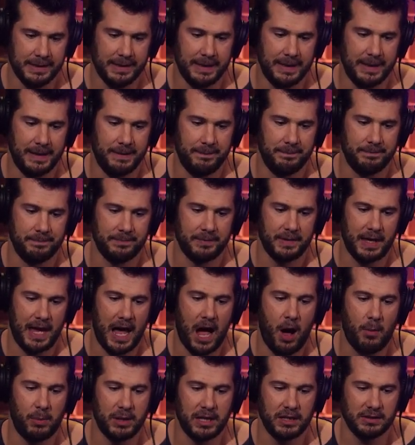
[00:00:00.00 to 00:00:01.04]

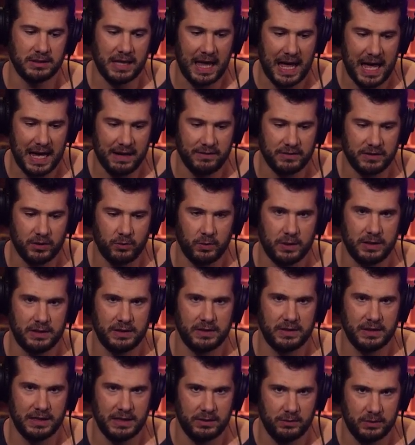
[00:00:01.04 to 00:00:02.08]
how many lives that we
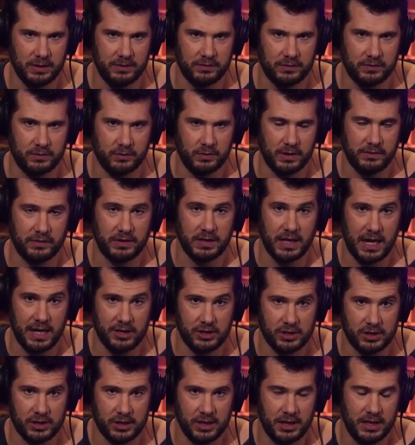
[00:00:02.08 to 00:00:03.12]
see we've
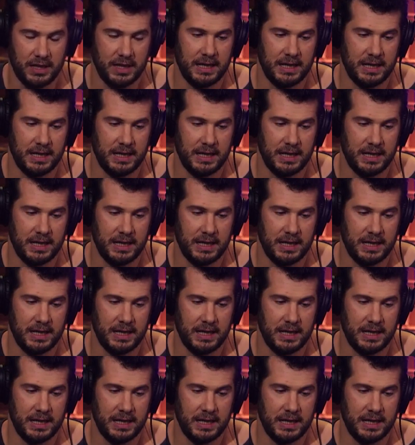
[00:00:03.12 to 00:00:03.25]
touched,